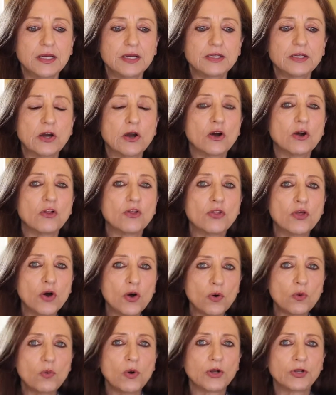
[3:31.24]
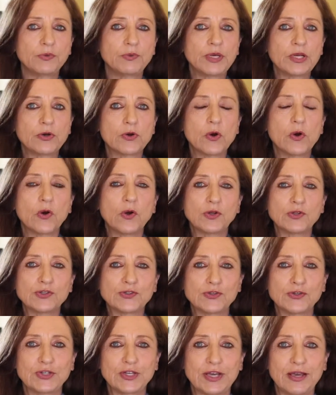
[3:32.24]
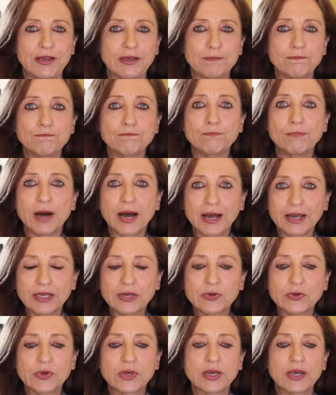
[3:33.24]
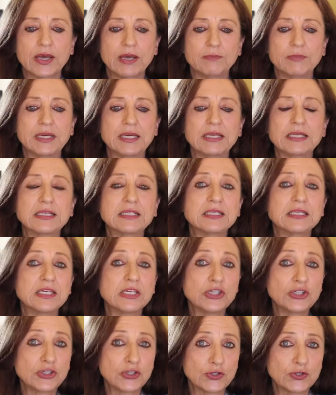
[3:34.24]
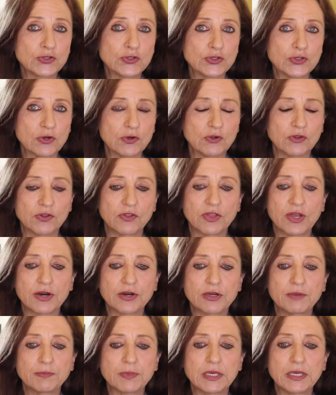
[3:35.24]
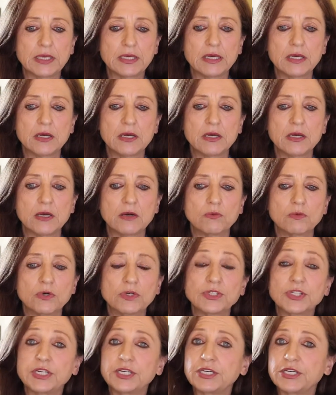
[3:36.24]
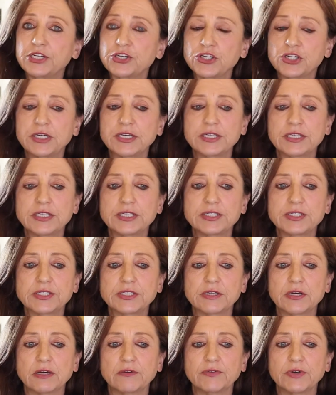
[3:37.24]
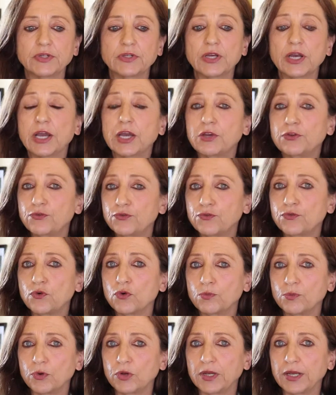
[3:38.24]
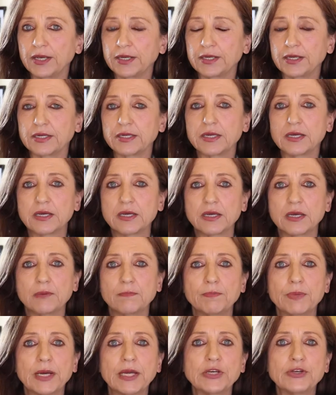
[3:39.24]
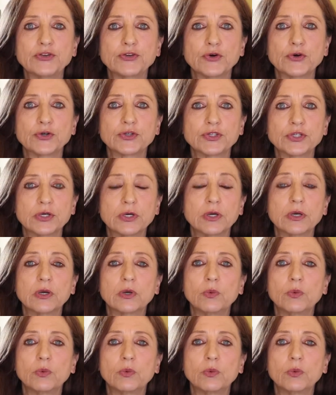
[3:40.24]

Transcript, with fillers: Now, although what we call today biochemic tissues or therapy was initially discovered and formulated by Dr.